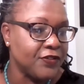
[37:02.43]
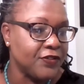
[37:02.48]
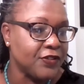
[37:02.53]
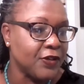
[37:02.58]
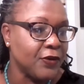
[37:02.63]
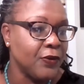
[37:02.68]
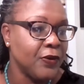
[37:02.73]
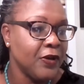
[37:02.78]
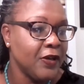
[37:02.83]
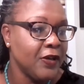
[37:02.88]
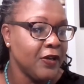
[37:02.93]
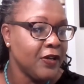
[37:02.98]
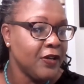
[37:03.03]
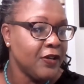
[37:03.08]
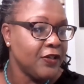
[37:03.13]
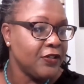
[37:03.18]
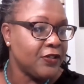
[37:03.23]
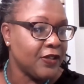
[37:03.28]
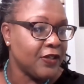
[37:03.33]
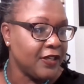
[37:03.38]
So,
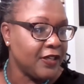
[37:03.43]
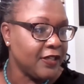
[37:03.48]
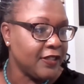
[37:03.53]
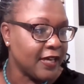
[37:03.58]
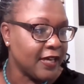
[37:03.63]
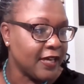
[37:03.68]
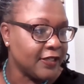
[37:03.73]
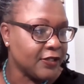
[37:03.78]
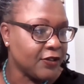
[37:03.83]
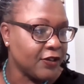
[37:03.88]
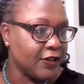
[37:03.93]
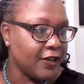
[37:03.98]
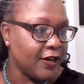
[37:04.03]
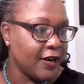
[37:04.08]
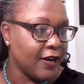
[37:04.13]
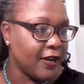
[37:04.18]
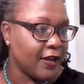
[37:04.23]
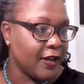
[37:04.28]
so I think that's good.